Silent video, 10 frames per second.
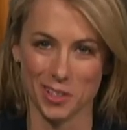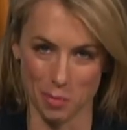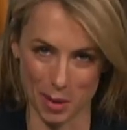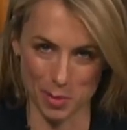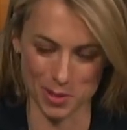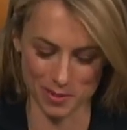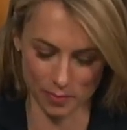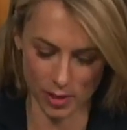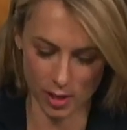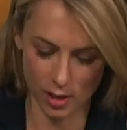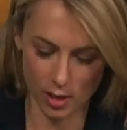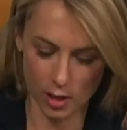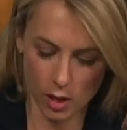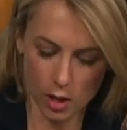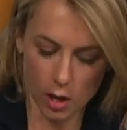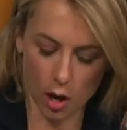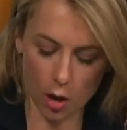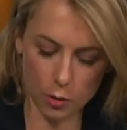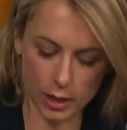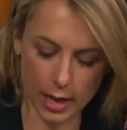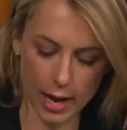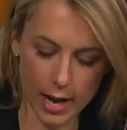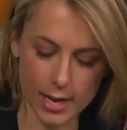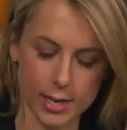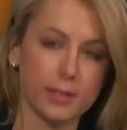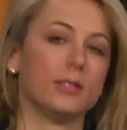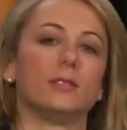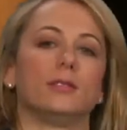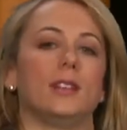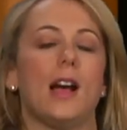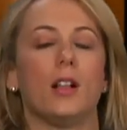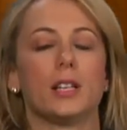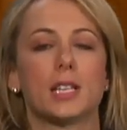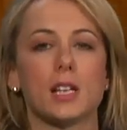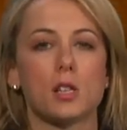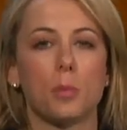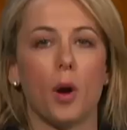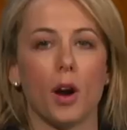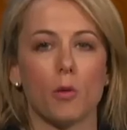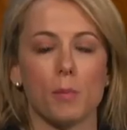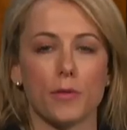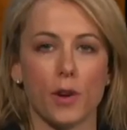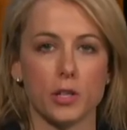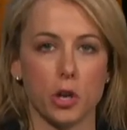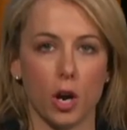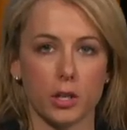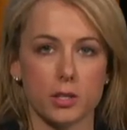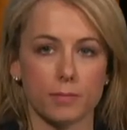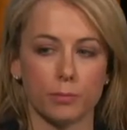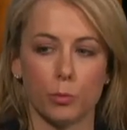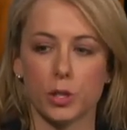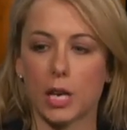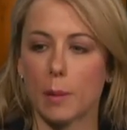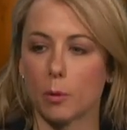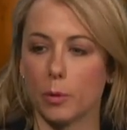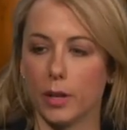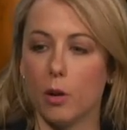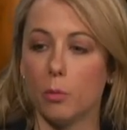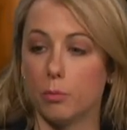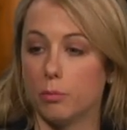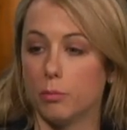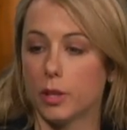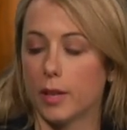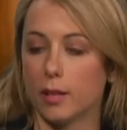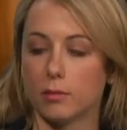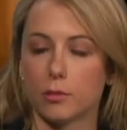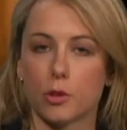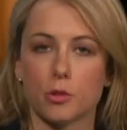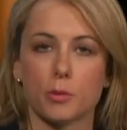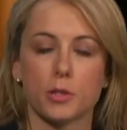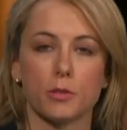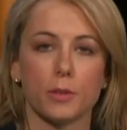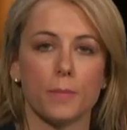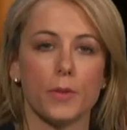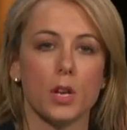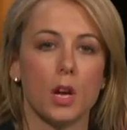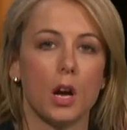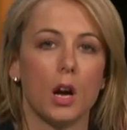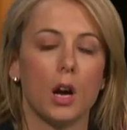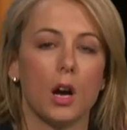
You're a bad person. Yeah. Okay, now let's get to the part where my friend talks. What time are we? Oh, look at that. Show's almost over. Look at that.